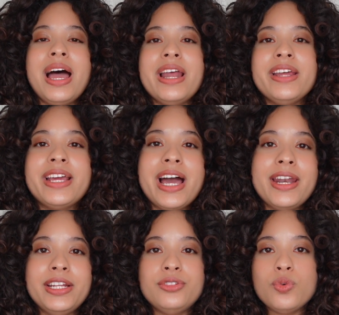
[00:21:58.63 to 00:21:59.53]
And
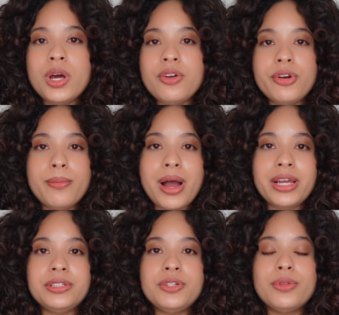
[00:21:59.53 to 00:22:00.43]
again, I do want to
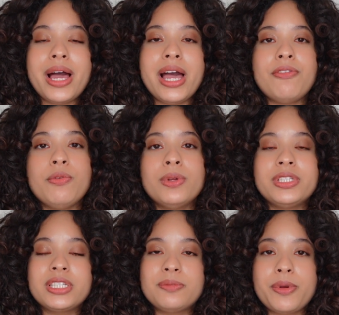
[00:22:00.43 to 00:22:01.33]
remind you that
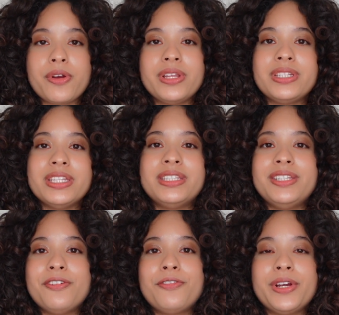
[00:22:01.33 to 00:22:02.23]
everyone's experience is
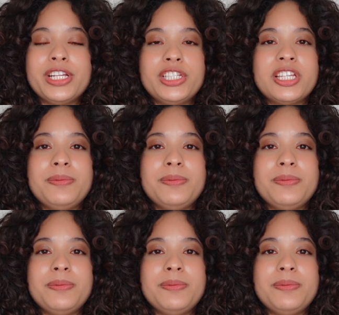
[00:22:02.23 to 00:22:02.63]
different. Just